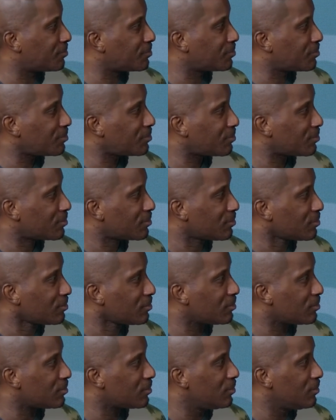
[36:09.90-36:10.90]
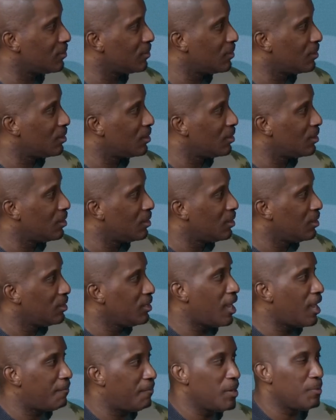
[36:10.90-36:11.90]
Yeah, that's right.
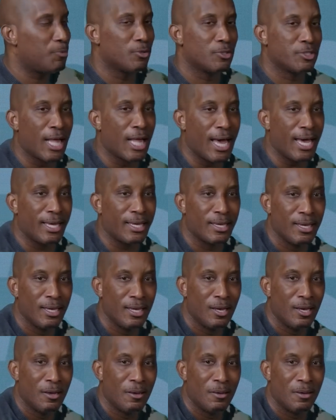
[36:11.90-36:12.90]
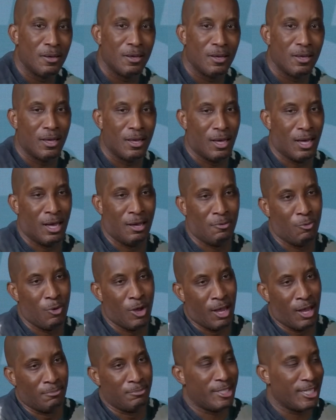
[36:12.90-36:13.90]
Yeah, people was like,
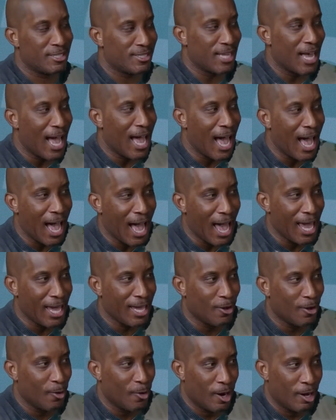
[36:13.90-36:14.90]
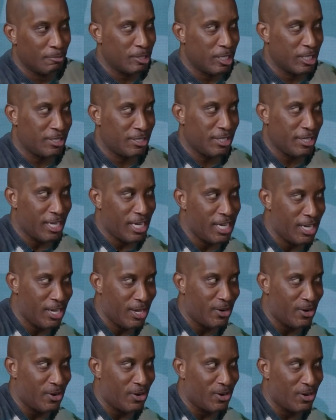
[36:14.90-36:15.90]
well, I'm just the eye, or I'm just the
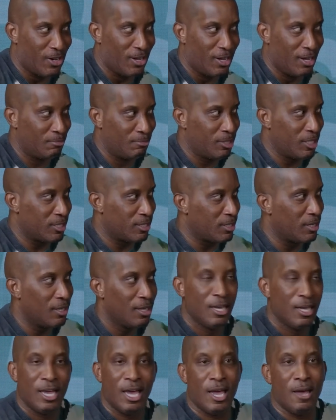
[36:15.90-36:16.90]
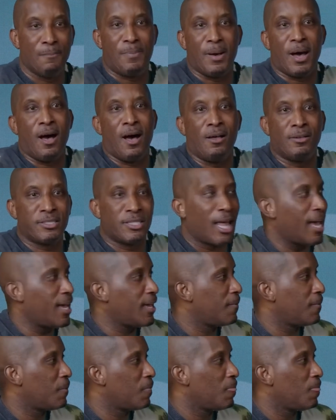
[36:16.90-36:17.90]
ear, or I'm just the... And Paul's
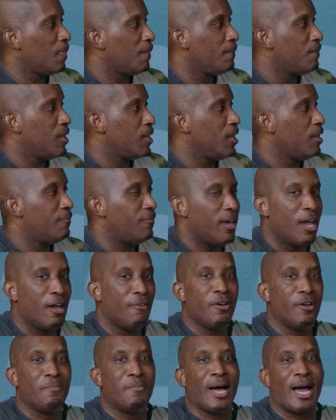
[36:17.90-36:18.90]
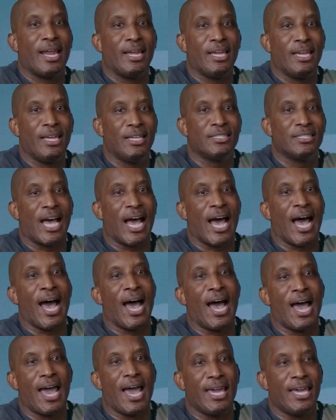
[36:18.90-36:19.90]
like, if everybody is an
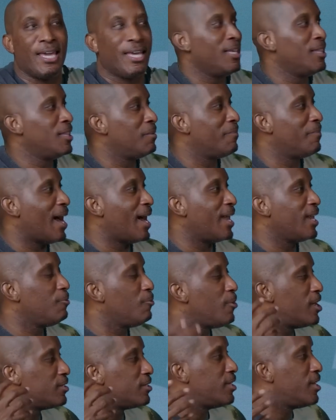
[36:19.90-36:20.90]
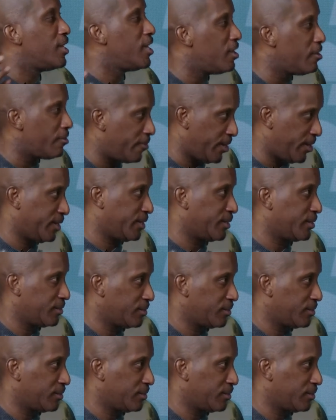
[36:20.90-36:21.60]
eye in the body, where's the hearing?